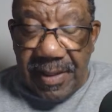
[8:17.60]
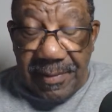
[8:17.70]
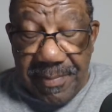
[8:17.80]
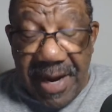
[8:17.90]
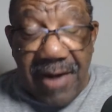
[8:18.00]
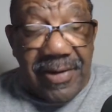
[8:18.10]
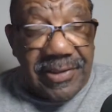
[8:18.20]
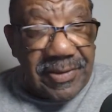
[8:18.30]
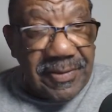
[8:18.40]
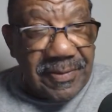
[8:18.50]

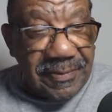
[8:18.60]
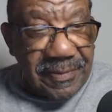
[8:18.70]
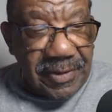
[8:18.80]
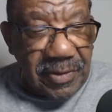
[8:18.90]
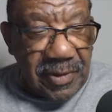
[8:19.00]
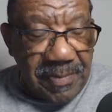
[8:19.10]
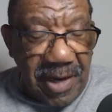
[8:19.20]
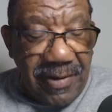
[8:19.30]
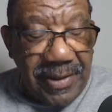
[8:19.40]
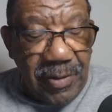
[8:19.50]
marriage. You could
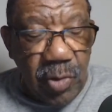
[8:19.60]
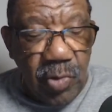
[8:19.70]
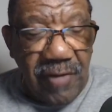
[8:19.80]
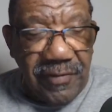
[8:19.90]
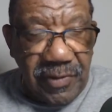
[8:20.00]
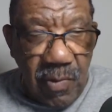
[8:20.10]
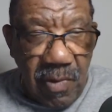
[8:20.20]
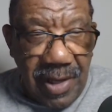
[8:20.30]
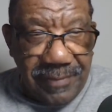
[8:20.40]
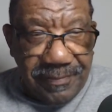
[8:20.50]
marry whoever you
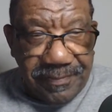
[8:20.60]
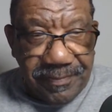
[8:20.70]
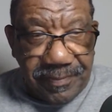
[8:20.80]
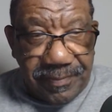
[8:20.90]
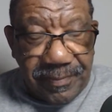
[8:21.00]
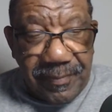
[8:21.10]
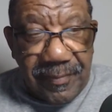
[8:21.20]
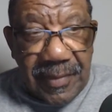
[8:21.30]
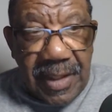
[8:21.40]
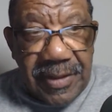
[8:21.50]
want.
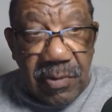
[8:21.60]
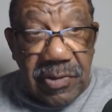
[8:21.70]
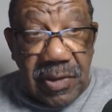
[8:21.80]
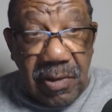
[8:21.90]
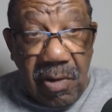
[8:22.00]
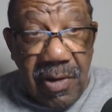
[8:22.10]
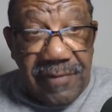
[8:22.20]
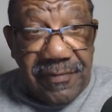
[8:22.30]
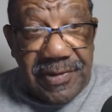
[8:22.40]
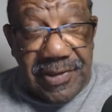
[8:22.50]
There was a law
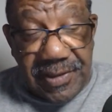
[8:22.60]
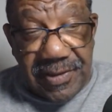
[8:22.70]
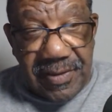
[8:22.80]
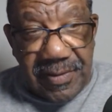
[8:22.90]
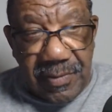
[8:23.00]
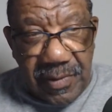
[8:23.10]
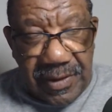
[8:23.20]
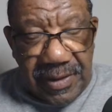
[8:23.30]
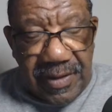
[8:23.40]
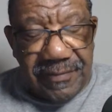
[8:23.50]
in Virginia where
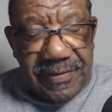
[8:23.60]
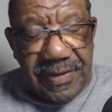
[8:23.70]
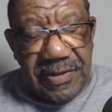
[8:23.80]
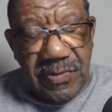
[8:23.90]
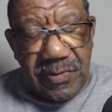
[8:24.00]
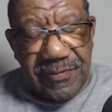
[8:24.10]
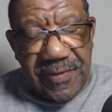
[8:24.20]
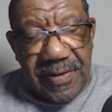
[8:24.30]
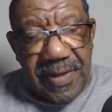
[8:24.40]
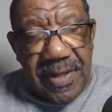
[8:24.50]
the Love's case was
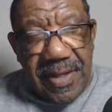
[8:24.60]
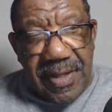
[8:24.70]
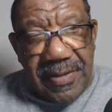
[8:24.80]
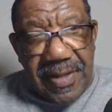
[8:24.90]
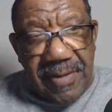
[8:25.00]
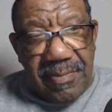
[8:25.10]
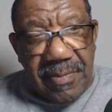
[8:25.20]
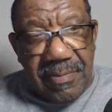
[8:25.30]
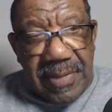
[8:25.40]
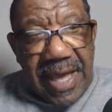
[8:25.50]
for that
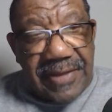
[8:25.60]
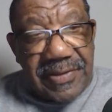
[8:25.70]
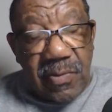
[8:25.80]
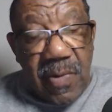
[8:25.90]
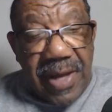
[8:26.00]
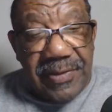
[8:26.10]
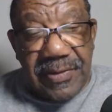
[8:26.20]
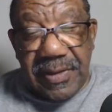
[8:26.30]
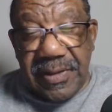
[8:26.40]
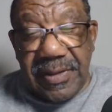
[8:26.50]
blacks and white
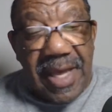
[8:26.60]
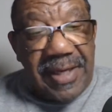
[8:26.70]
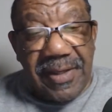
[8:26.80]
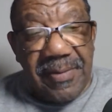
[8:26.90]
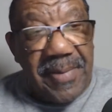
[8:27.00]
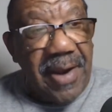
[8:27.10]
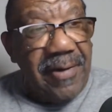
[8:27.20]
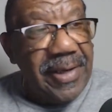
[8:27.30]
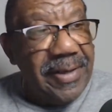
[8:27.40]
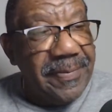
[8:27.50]
could not intermarry.